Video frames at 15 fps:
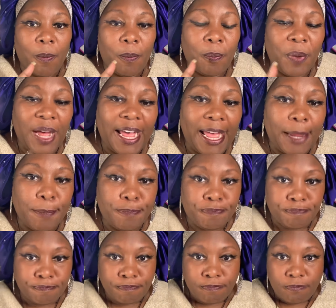but
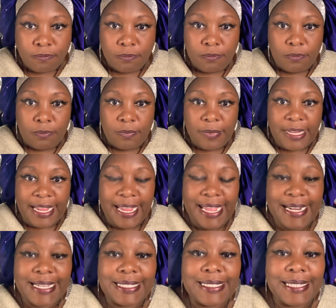it
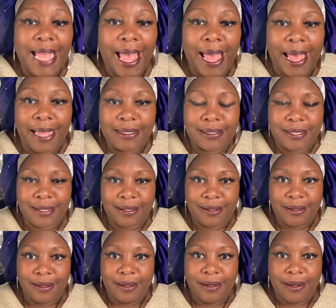is not
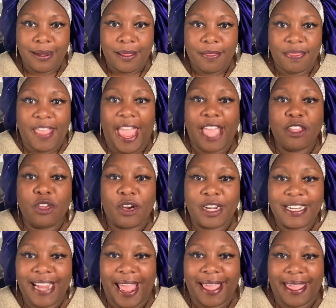that you're
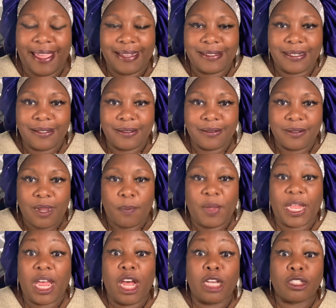naked
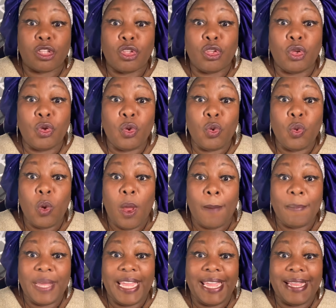because you
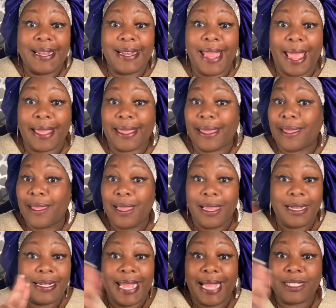being naked
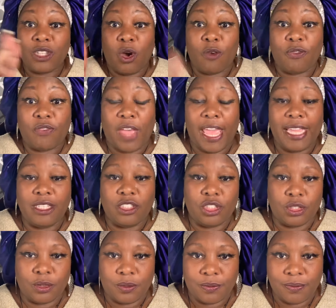that don't faze
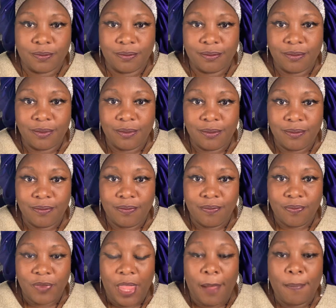you.
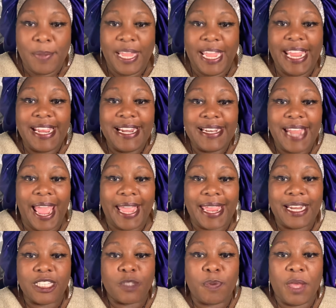Being
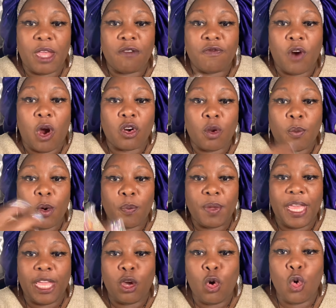naked is being vulnerable,
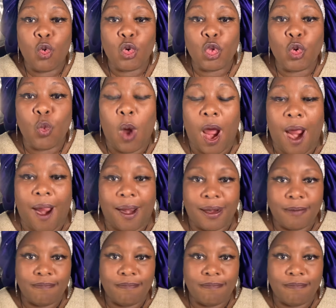being who you are.